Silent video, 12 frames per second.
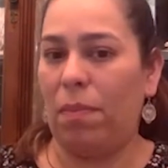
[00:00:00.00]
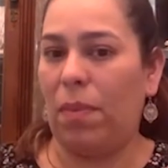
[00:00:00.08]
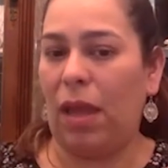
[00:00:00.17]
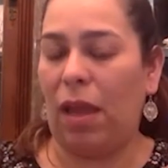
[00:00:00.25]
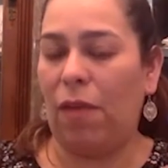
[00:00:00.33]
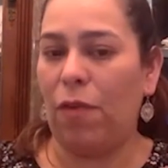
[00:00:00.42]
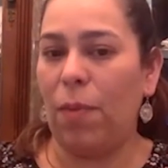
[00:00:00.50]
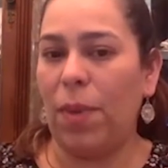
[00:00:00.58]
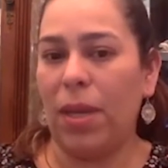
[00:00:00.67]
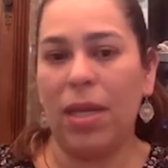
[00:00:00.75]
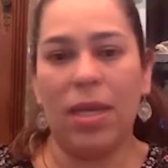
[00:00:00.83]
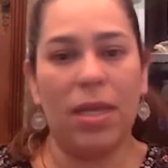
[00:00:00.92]

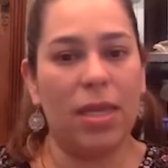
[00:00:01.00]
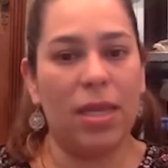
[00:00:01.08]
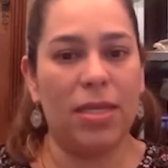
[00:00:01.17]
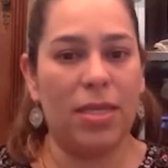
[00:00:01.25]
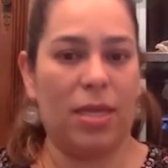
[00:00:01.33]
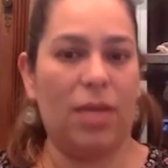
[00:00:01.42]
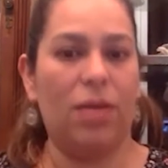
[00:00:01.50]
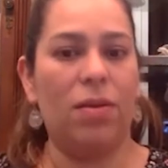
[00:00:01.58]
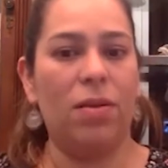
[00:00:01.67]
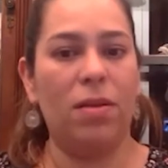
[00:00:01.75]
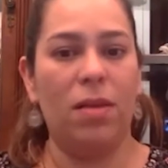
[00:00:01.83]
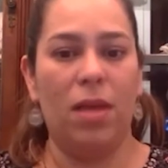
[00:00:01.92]
everybody that is
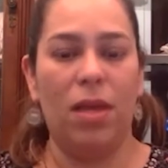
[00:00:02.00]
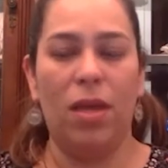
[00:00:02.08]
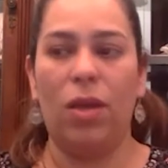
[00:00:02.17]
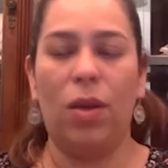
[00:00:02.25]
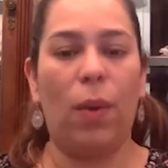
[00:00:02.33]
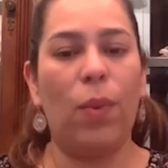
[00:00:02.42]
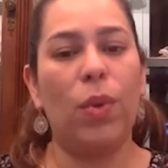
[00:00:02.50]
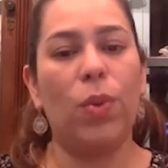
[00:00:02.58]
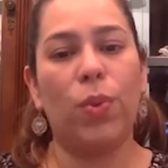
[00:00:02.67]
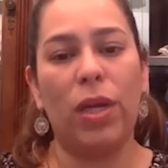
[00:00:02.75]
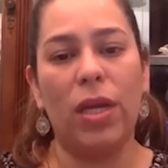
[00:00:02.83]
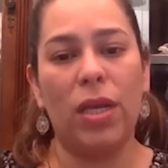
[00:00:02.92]
ill, you know, I would
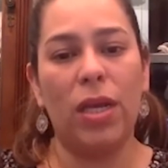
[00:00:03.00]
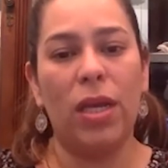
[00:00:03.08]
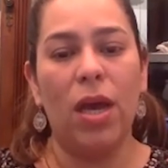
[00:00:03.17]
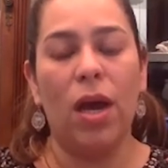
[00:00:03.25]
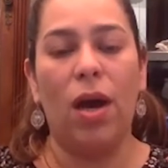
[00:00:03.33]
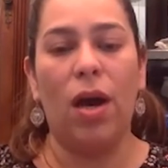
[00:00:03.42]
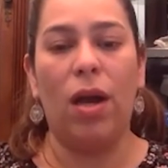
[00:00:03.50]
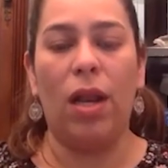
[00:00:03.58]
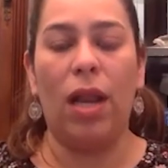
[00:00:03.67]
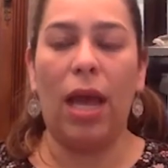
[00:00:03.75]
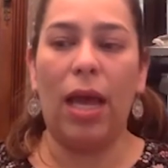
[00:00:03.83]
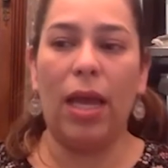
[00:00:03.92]
read
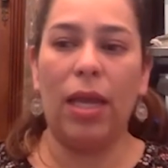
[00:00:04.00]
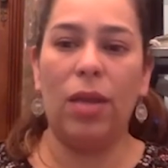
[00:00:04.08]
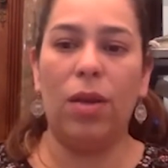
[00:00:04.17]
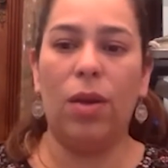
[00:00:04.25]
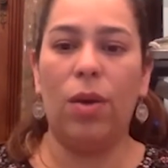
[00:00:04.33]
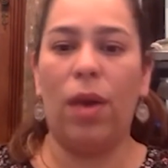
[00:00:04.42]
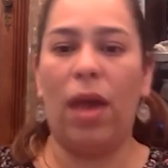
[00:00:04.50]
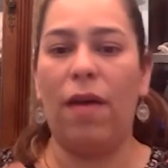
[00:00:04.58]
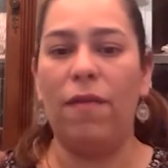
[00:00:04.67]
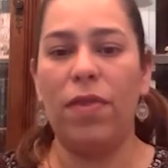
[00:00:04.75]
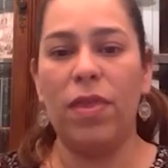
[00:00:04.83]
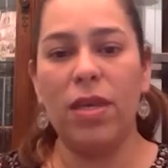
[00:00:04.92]
online, you know, I
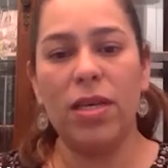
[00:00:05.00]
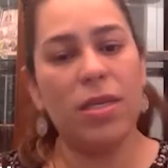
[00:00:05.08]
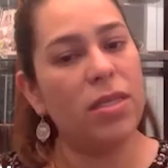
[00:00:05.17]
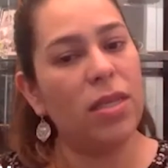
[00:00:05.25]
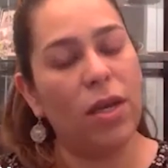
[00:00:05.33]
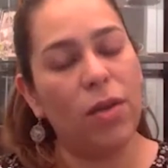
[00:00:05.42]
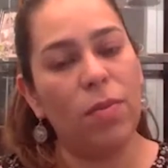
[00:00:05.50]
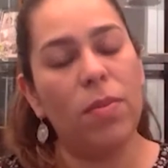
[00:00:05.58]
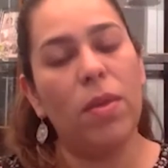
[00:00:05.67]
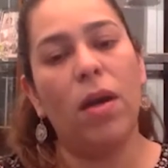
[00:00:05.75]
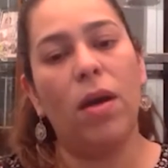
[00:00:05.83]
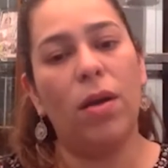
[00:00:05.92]
have this
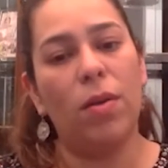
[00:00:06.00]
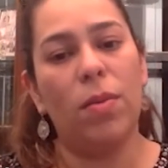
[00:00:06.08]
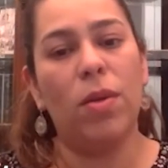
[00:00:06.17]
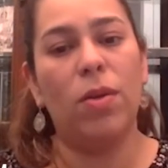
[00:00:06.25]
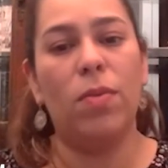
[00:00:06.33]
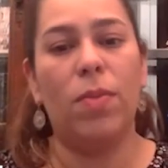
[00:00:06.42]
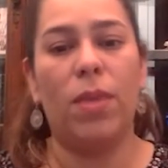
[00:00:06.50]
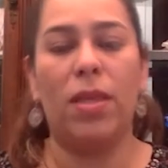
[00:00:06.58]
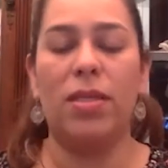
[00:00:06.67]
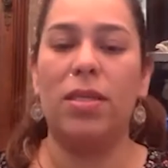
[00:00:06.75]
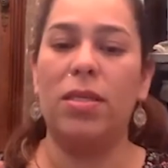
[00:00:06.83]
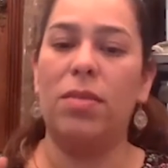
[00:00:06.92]
autoimmune, but
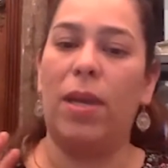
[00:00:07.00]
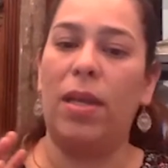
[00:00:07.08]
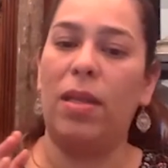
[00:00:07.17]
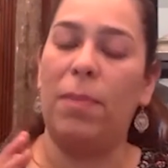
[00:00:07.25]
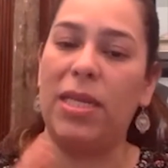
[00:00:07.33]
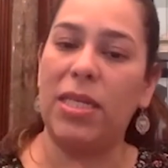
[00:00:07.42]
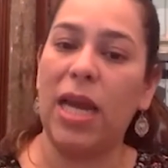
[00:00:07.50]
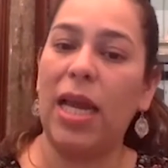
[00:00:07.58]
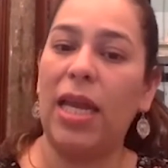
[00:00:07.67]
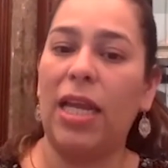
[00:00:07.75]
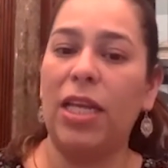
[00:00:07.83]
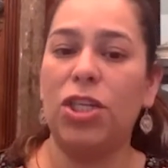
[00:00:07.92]
this is my, my
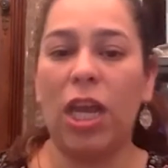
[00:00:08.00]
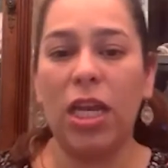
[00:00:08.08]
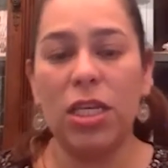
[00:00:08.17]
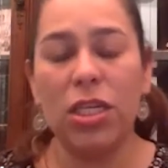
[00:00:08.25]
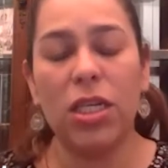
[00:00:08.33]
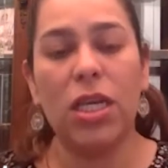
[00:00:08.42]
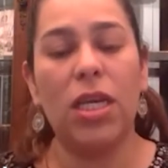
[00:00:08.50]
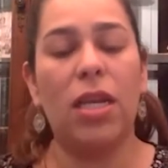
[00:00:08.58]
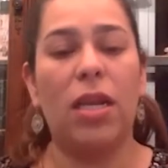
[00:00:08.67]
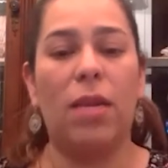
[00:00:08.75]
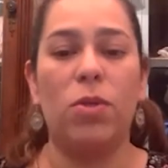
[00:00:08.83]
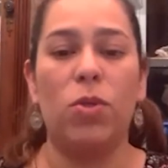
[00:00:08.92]
diet. I changed it
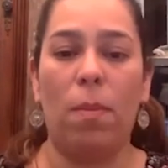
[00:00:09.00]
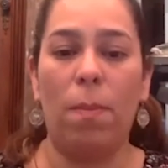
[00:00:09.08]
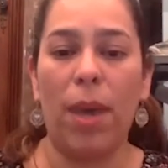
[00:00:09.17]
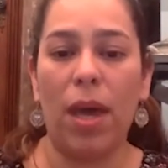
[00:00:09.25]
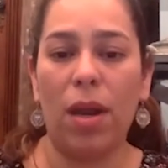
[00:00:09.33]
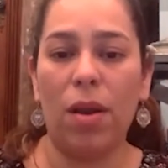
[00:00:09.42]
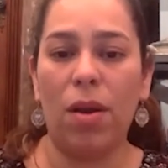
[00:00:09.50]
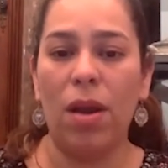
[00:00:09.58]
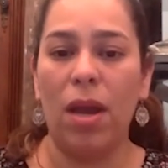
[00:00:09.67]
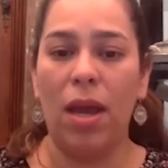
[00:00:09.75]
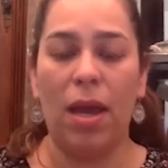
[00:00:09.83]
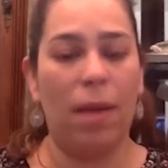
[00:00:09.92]
and I'm doing better.
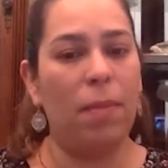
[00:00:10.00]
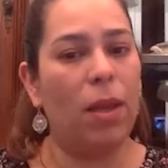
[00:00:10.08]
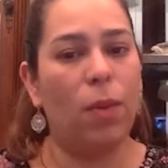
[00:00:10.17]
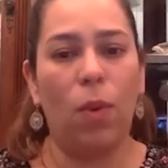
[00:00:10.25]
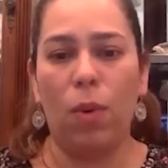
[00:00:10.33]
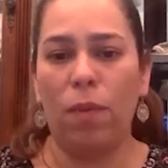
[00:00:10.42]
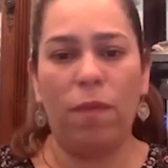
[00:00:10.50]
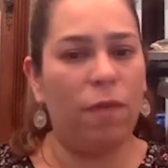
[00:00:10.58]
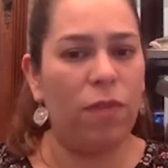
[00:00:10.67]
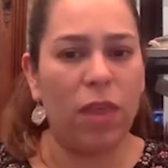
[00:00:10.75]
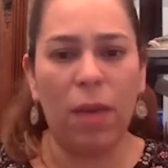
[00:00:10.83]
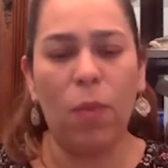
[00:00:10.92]
I'm like, well,
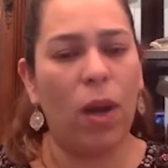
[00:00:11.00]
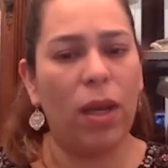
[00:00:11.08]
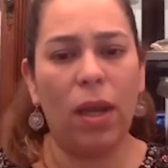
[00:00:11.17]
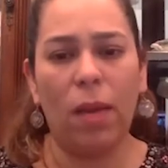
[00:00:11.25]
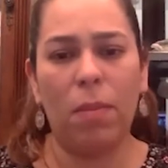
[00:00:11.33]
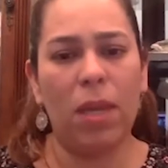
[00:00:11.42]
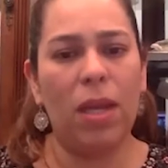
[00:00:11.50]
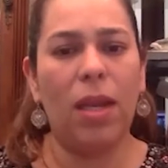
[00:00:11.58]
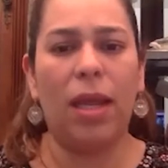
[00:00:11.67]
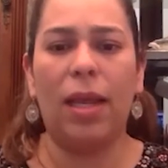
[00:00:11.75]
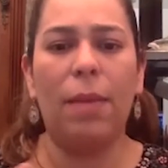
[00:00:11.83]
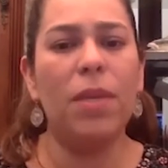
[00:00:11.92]
if them, why not me?
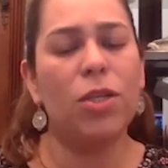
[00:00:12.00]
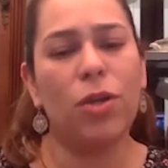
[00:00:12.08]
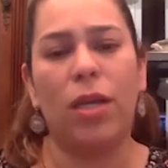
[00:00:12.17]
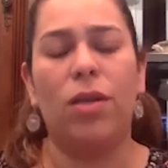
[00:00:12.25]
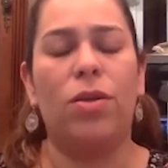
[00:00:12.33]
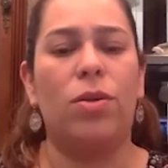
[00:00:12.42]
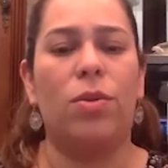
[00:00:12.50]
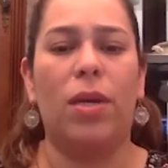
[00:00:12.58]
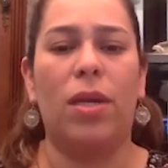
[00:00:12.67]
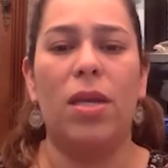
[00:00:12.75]
Like, let me try to do it.